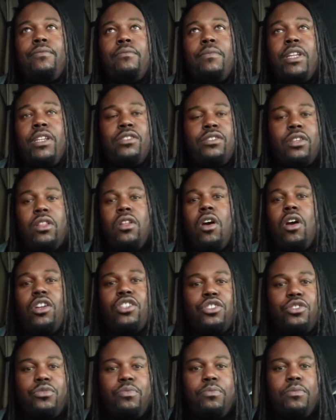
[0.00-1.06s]
But there's a
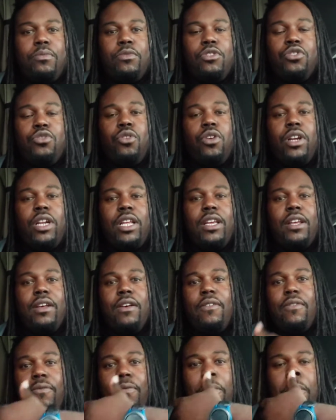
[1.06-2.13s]
large majority
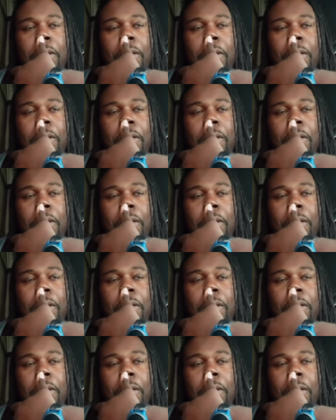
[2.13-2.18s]
of